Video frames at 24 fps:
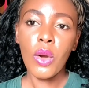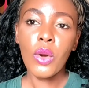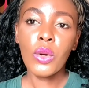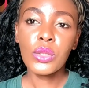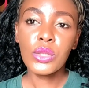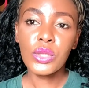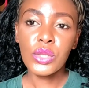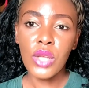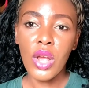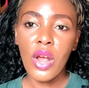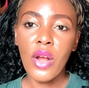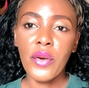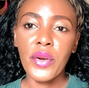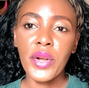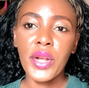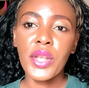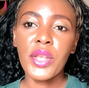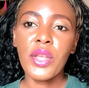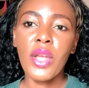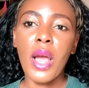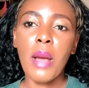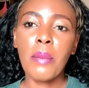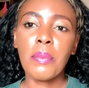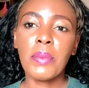"Oh,
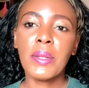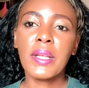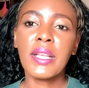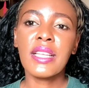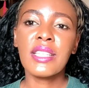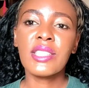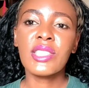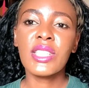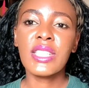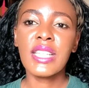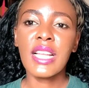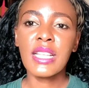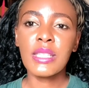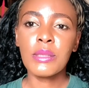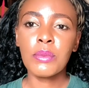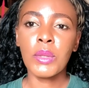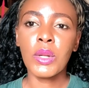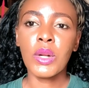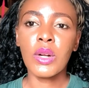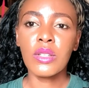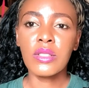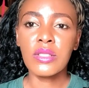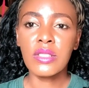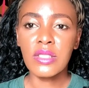sorry, your application has
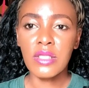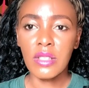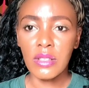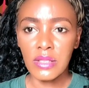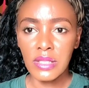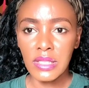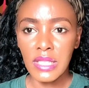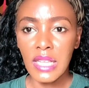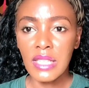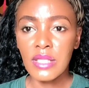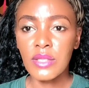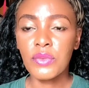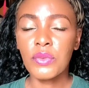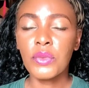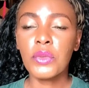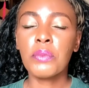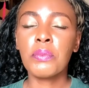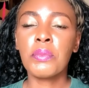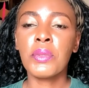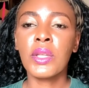been unsuccessful